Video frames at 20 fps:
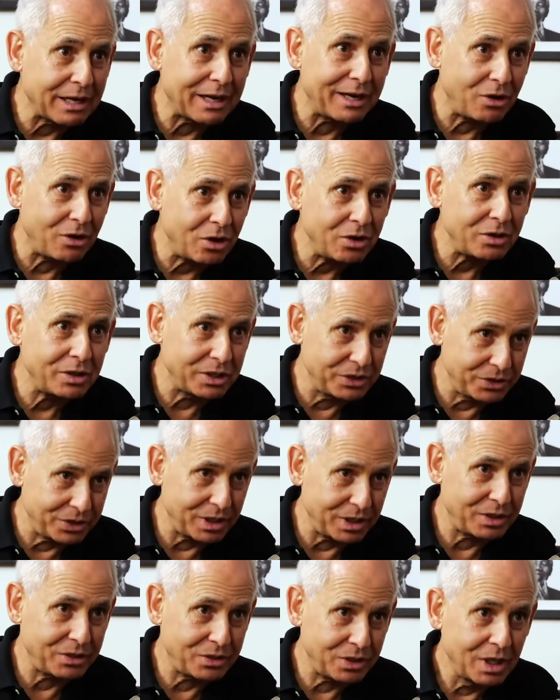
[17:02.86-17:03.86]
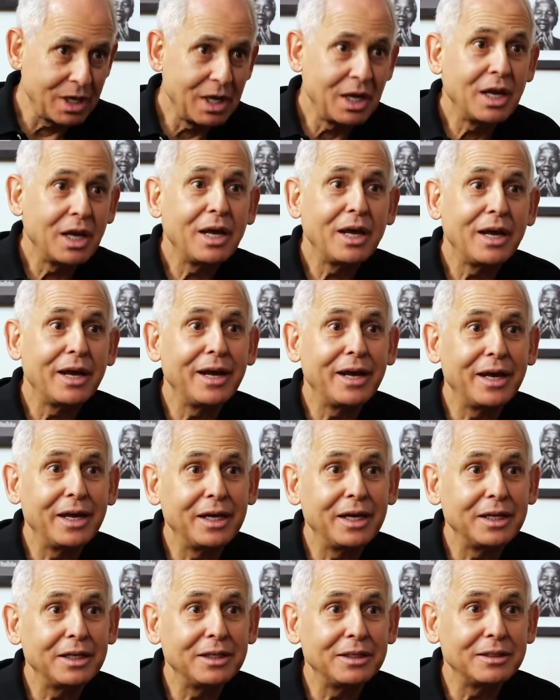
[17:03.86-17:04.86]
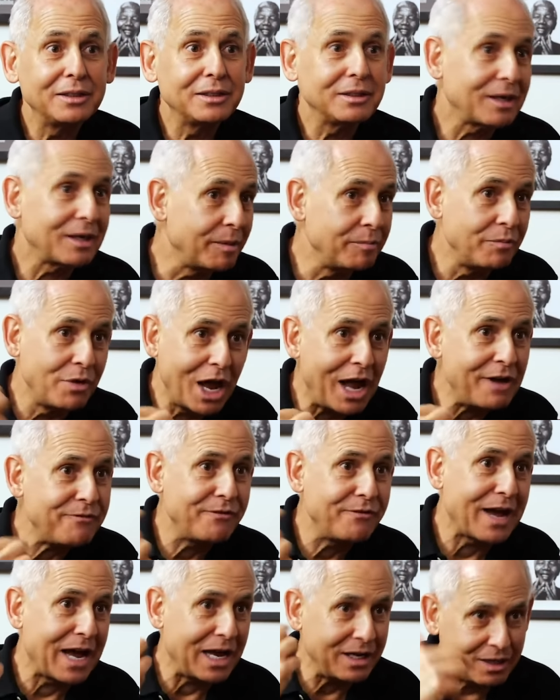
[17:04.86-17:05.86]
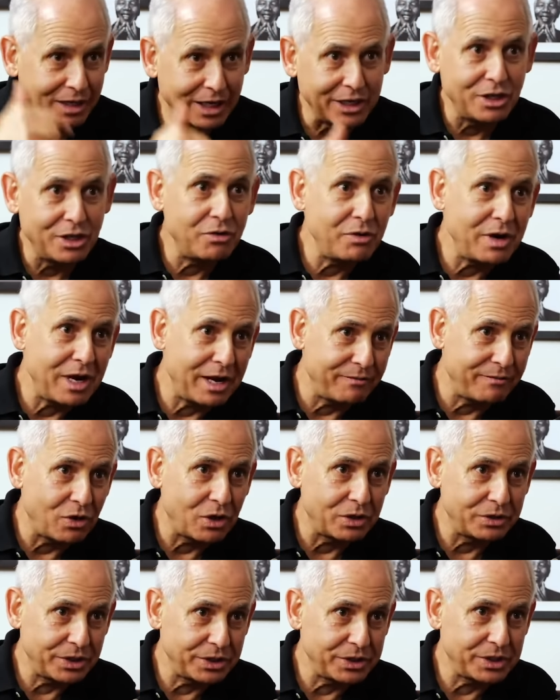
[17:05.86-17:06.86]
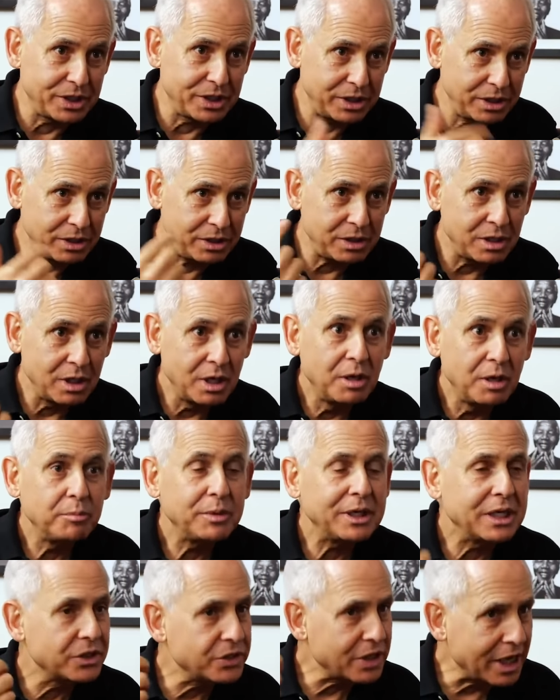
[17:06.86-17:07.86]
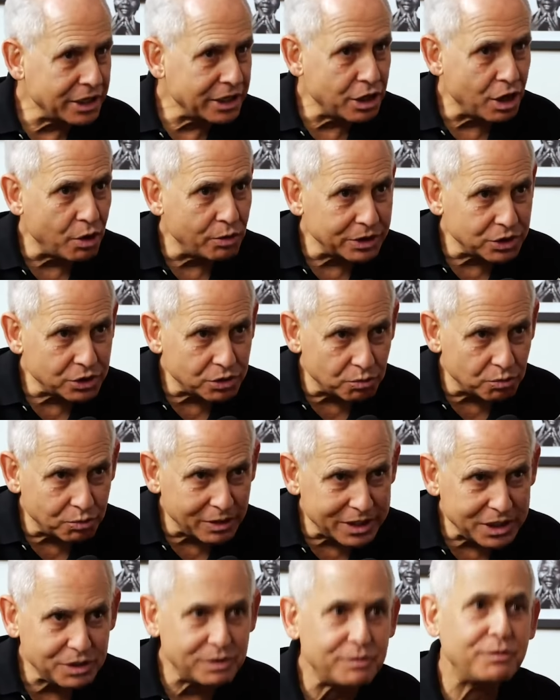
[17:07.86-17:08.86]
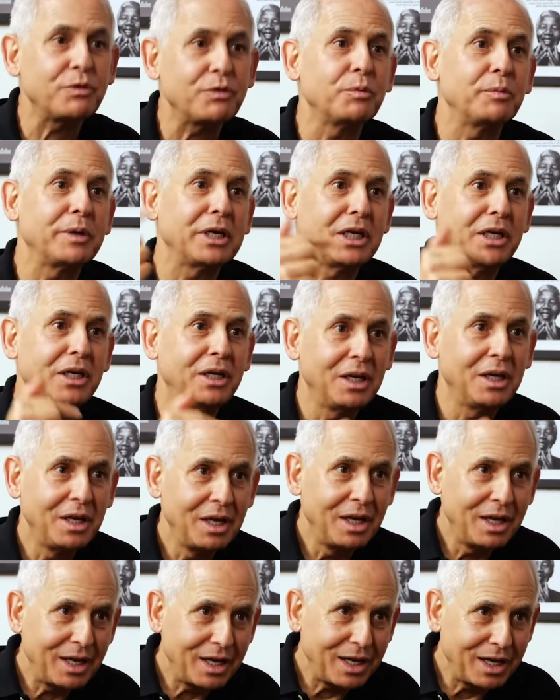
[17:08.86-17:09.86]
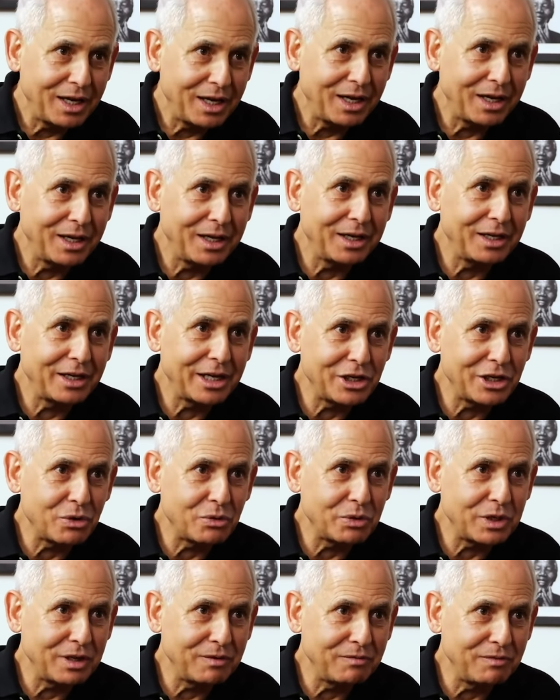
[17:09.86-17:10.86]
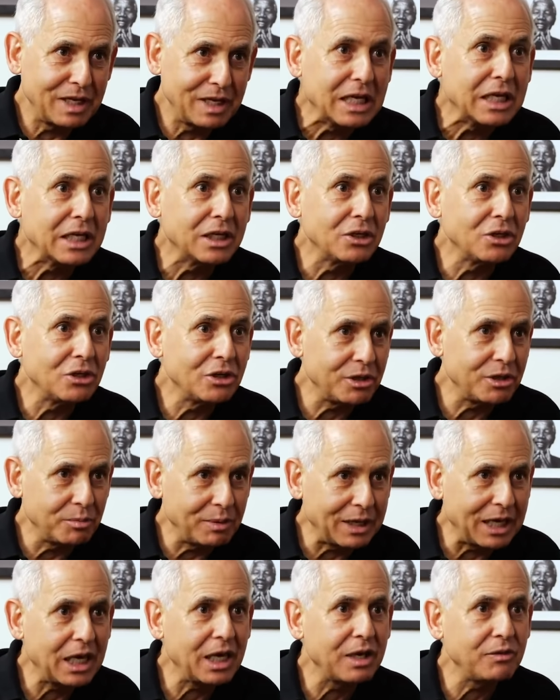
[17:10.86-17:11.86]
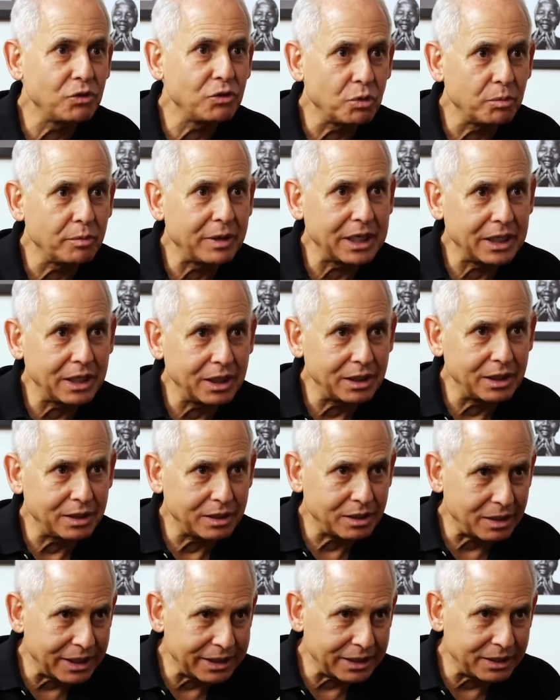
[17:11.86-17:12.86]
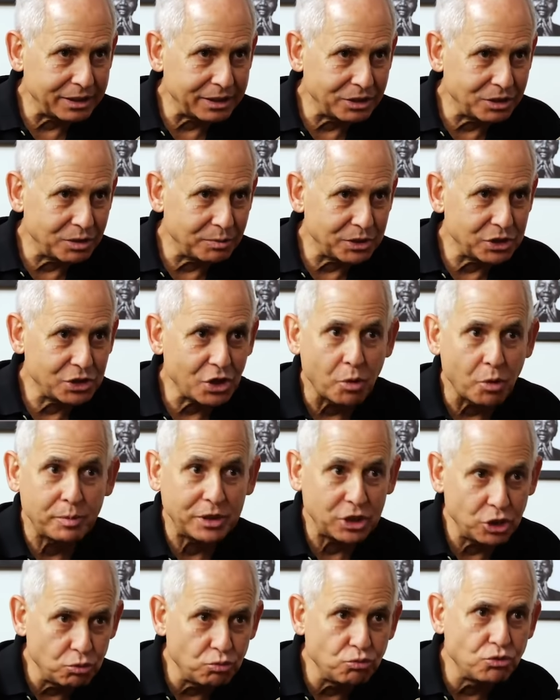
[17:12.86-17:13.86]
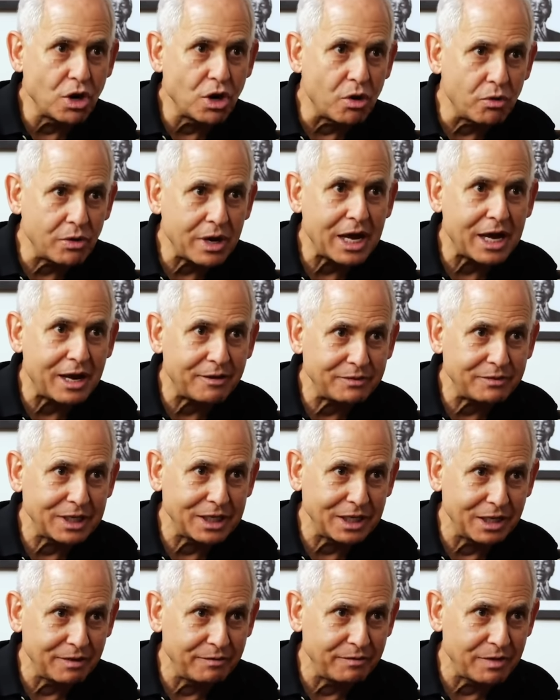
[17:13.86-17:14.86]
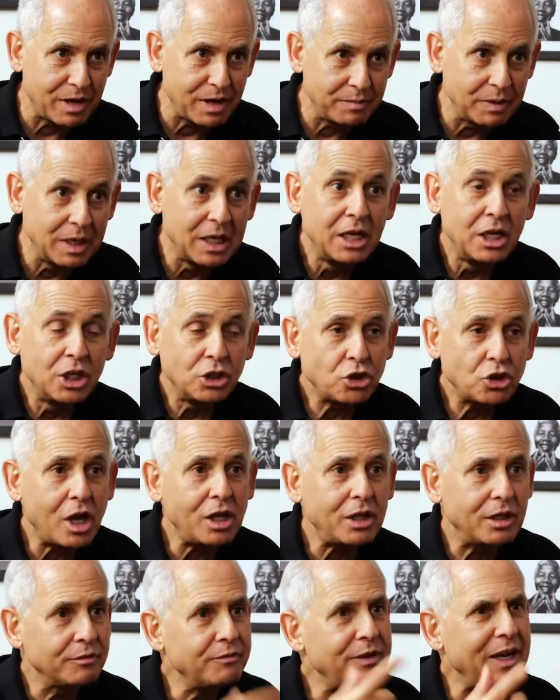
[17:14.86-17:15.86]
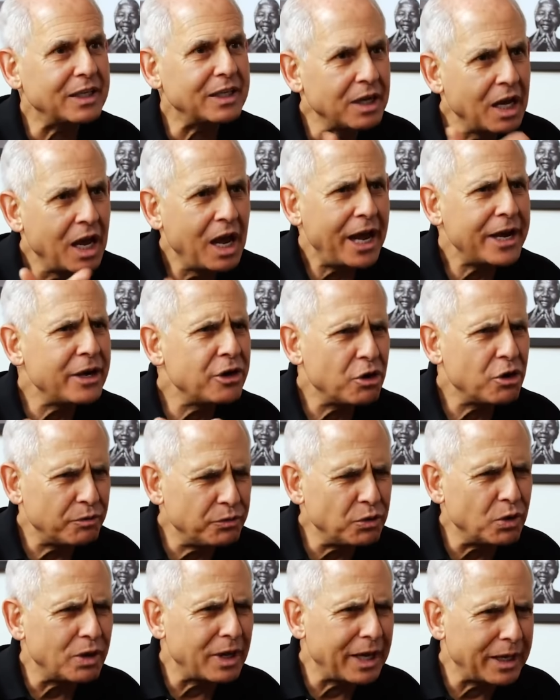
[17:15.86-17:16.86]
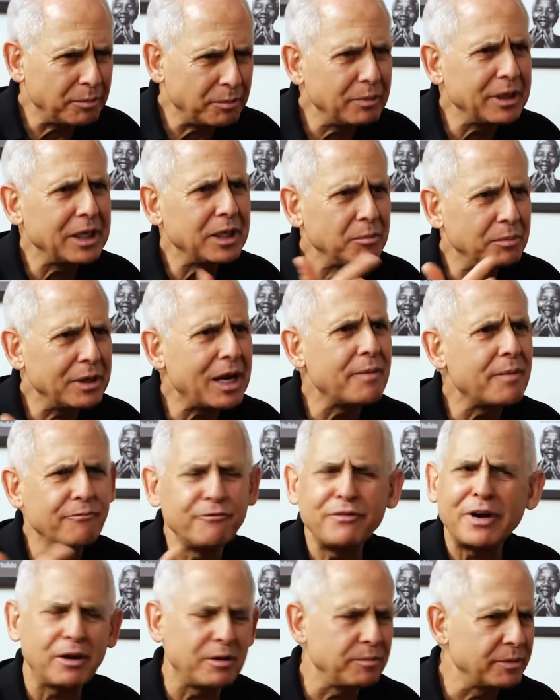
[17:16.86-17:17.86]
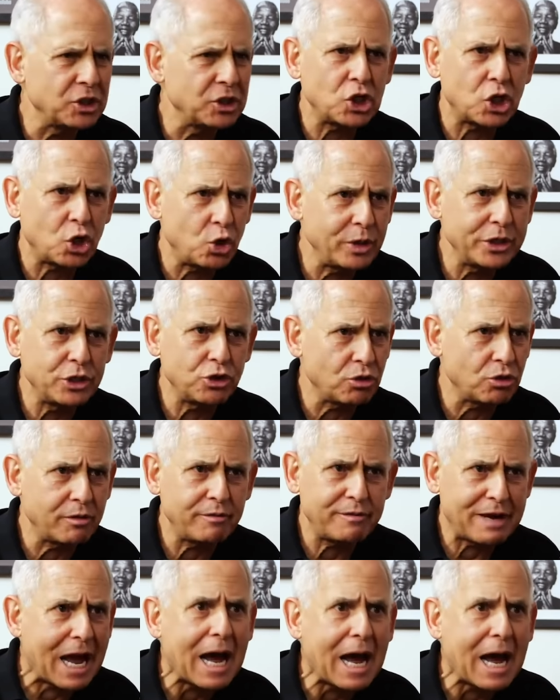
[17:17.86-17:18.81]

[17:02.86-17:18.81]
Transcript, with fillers: and had heart disease. Wow. And I'm not fat and I don't have heart disease because I know it's a risk for me and I don't give in to the behavior making it likely to be so. But you don't have to give up chocolate. In fact, I don't know if you're like me, but I'm very much a creature of